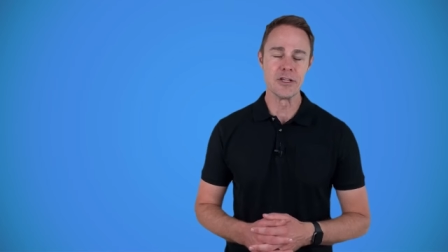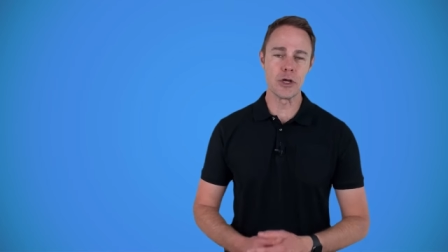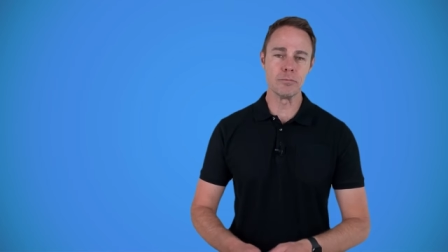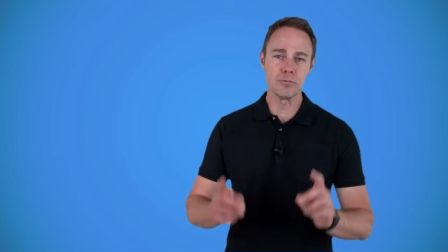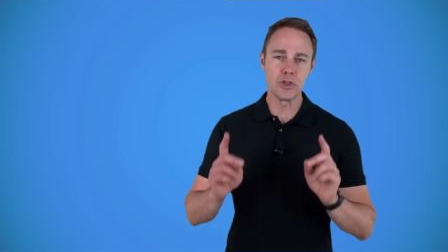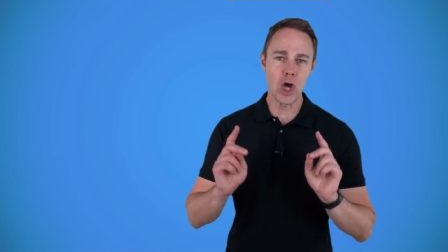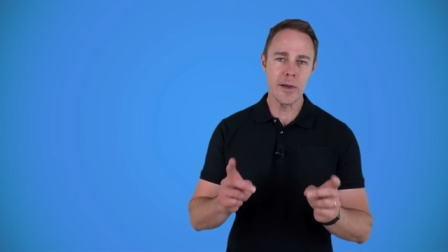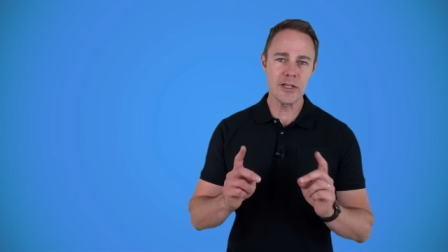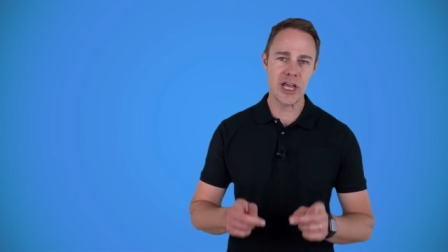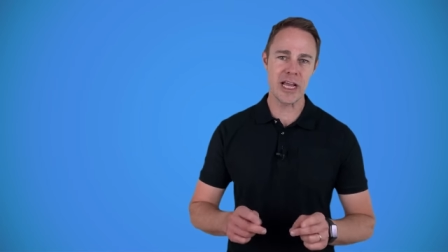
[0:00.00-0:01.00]
So go
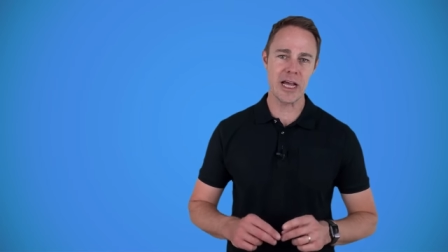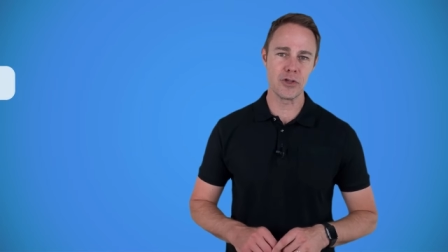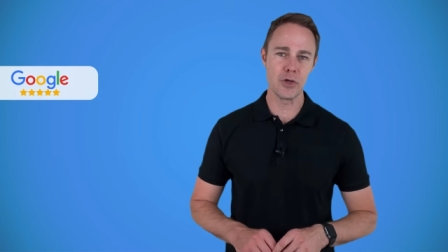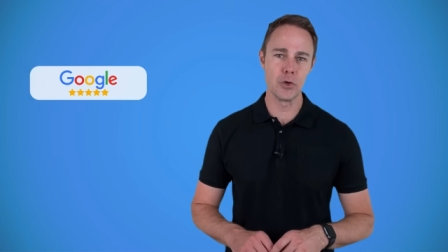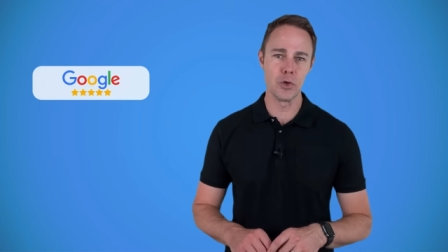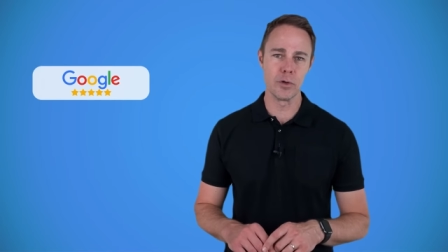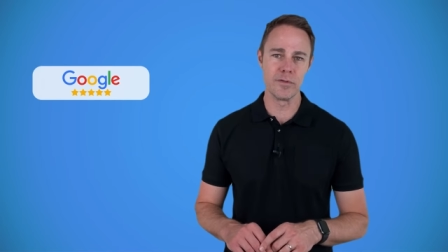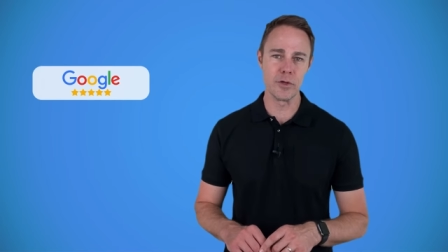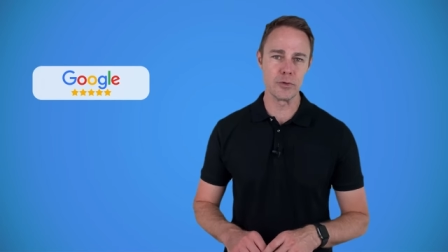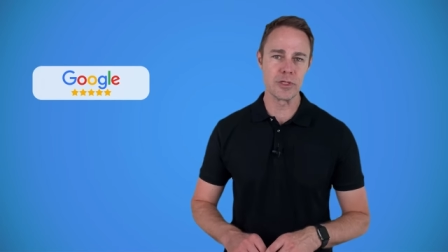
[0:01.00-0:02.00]
and check out the Google
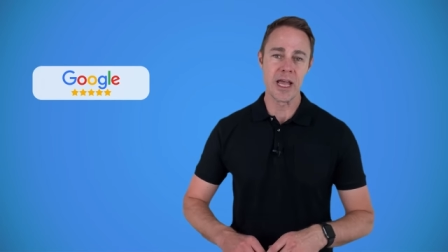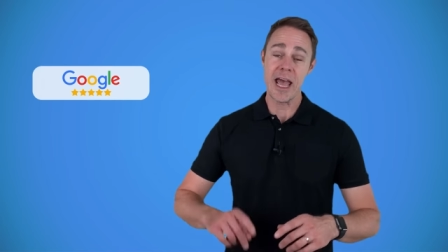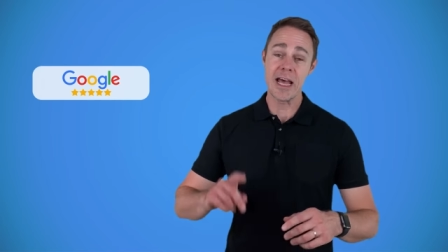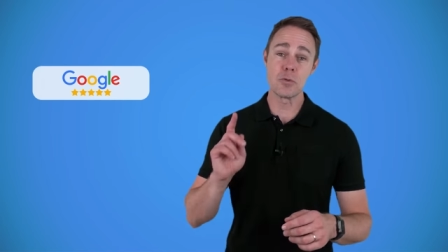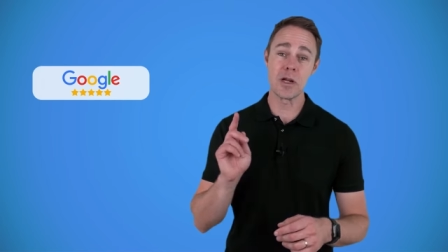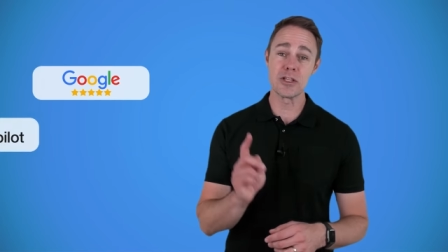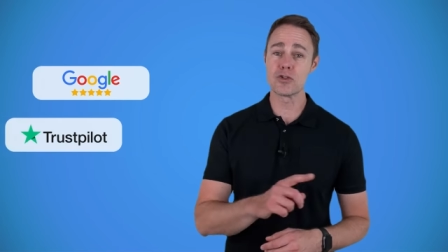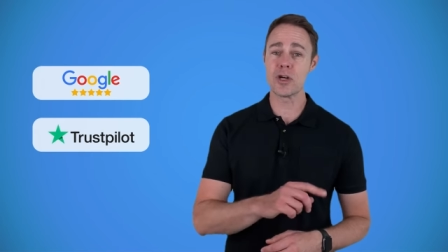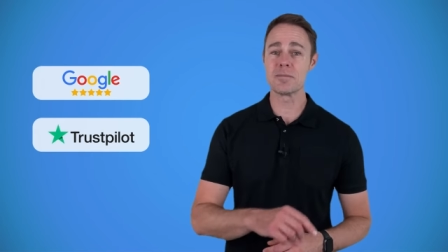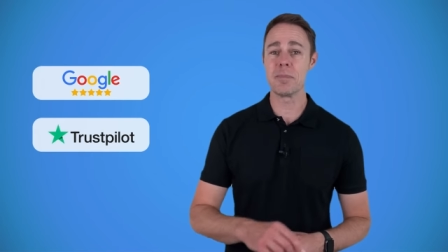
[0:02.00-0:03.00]
reviews as well as
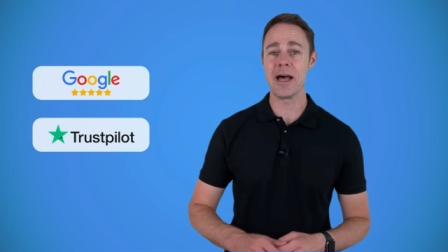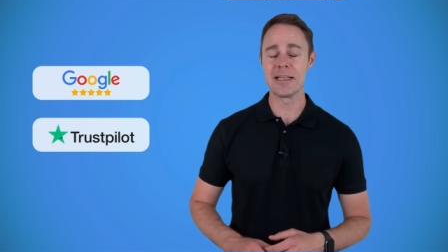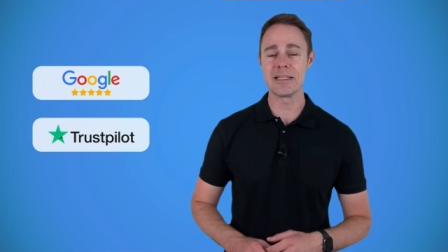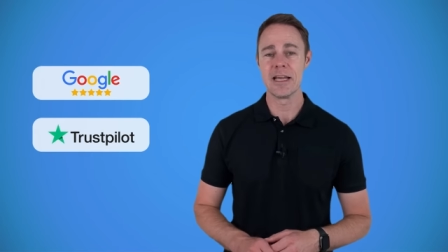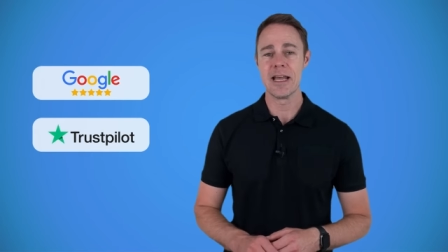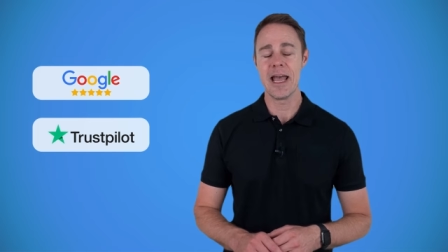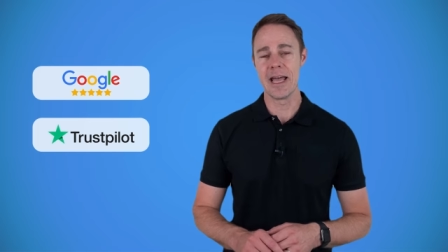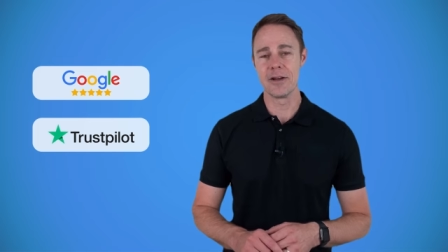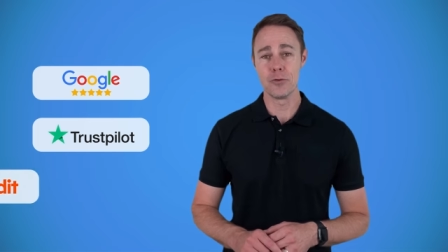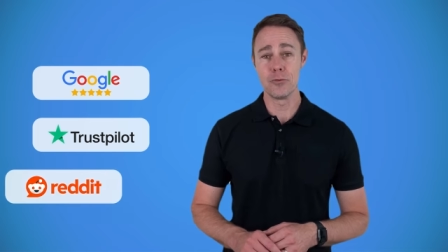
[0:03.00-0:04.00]
Trustpilot
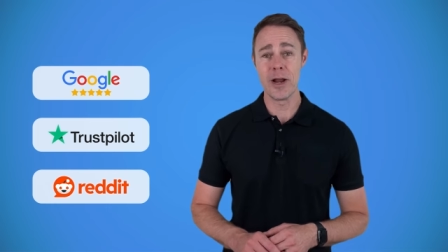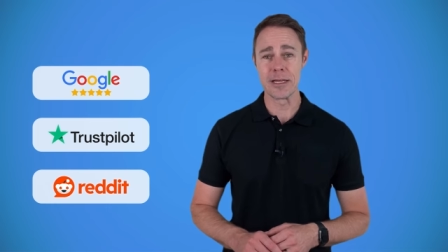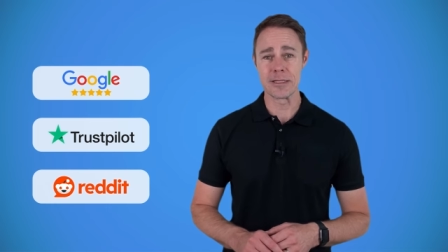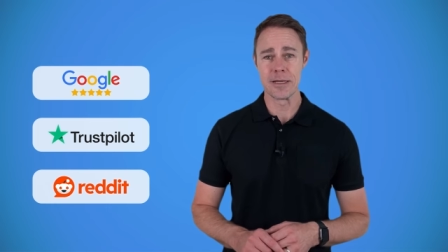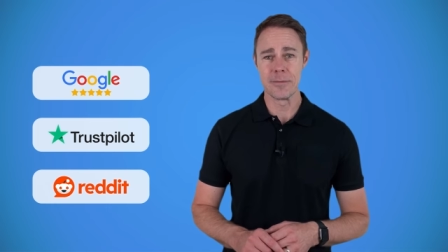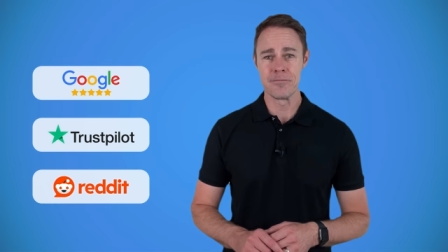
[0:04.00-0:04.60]
and Reddit.